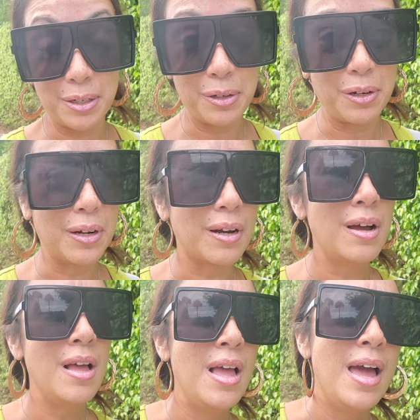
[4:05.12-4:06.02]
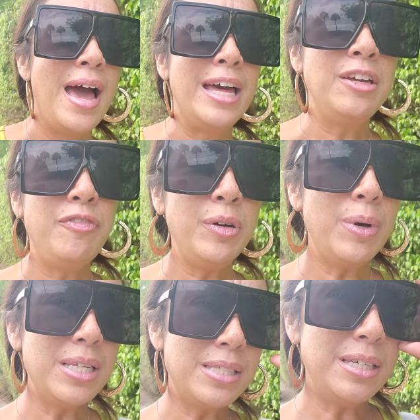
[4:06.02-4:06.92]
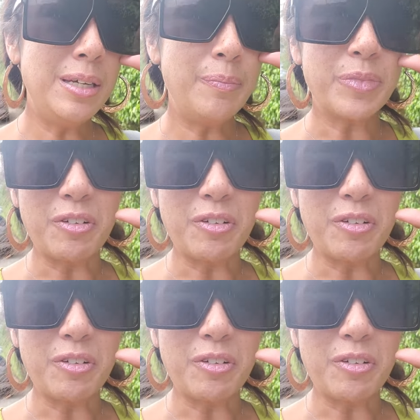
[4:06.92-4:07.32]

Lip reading: like New York. And if it wasn't